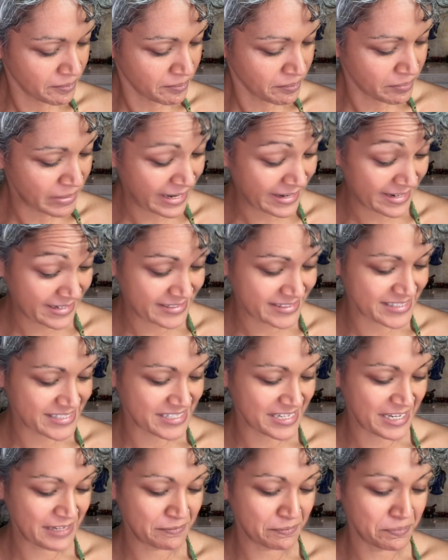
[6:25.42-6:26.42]
Bennett
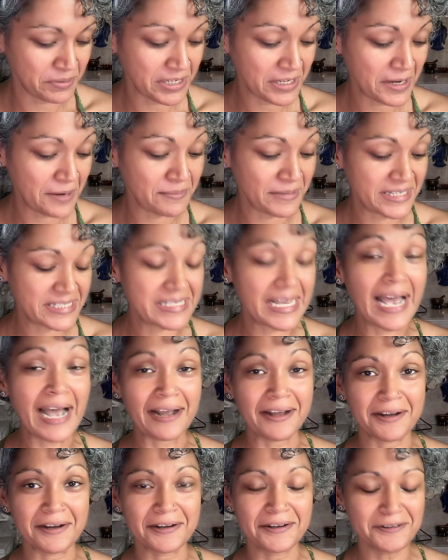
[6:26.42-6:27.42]
and PMS
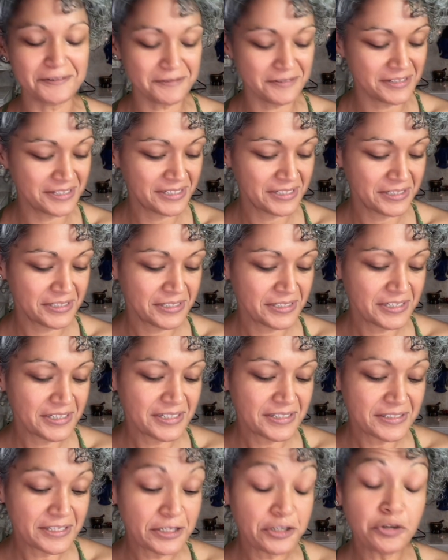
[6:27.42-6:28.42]
Hacker,
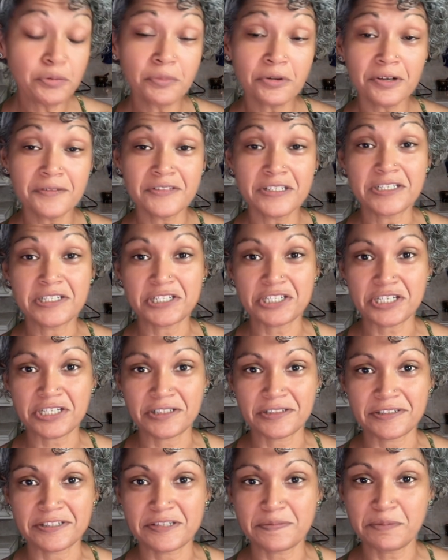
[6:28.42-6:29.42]
the humor of the
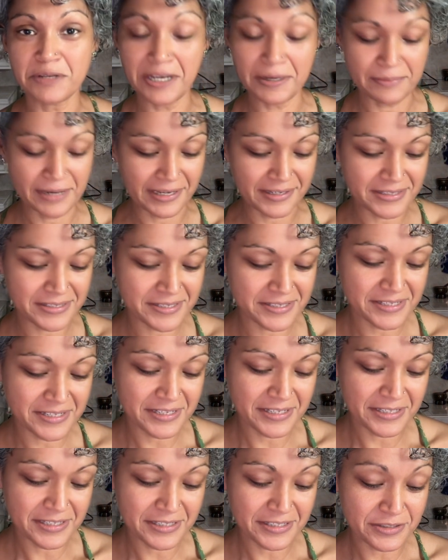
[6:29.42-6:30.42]
initials PMS
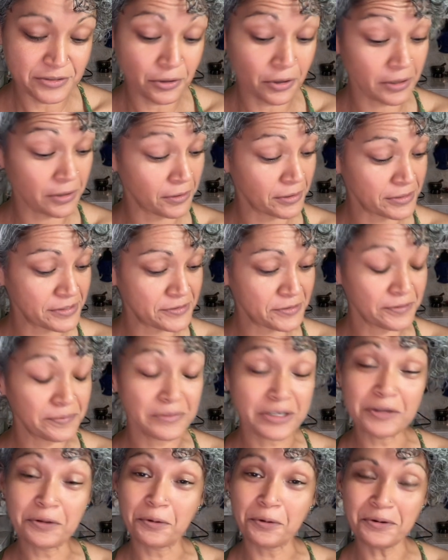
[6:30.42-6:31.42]
is not lost on
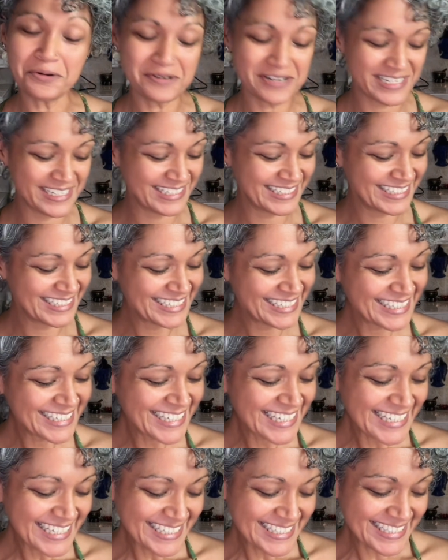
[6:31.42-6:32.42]
me, no.
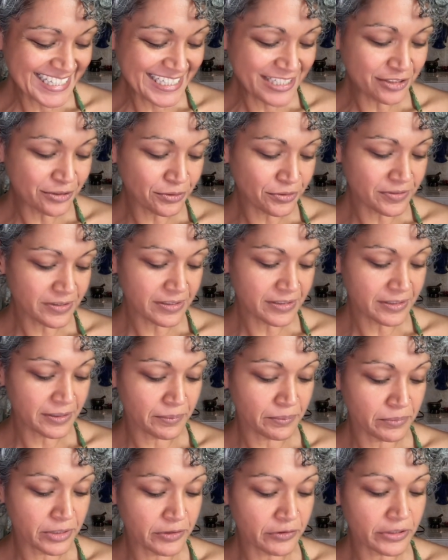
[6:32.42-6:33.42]
They note the
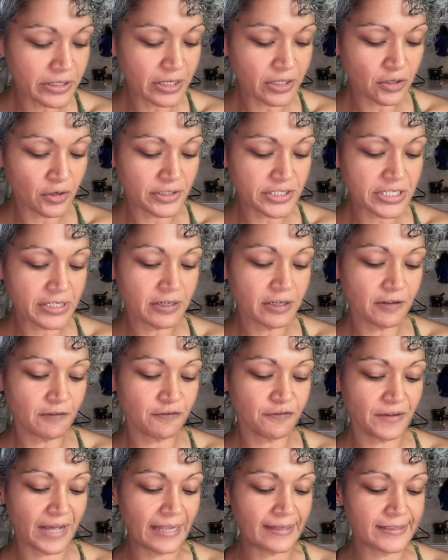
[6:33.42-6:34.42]
mereological
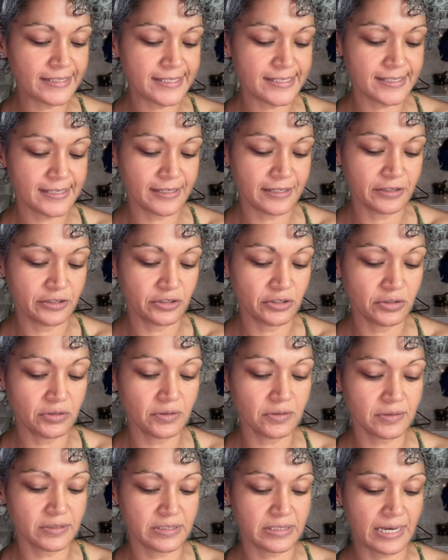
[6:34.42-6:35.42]
fallacy in
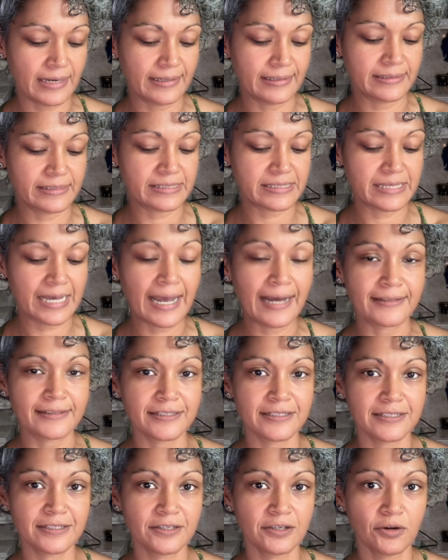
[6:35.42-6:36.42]
neuroscience
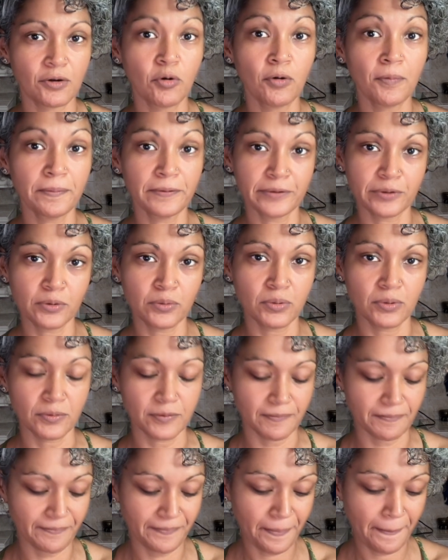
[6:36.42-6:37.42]
that, open quote,
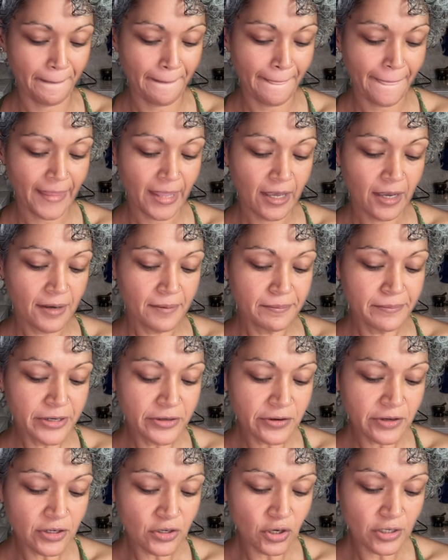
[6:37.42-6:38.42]

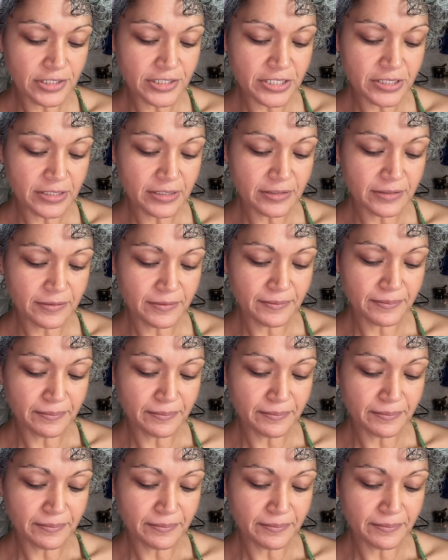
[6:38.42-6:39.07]
mereology